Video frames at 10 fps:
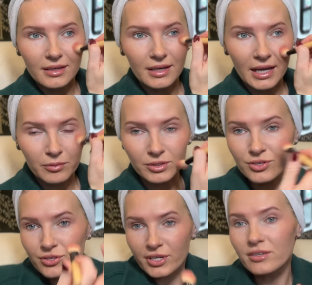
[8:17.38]
I will
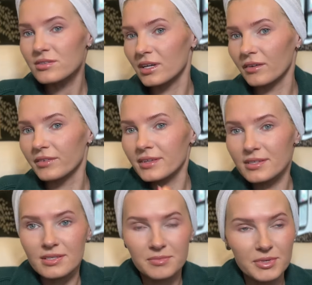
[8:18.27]
share stuff. Like,
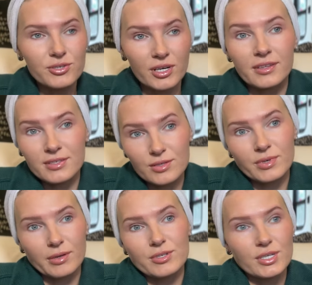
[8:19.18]
this is me sharing, this is what
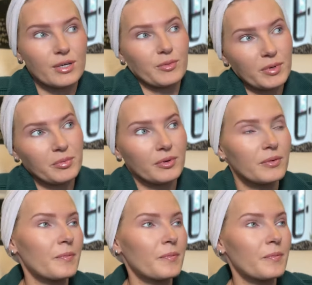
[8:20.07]
I would share with people,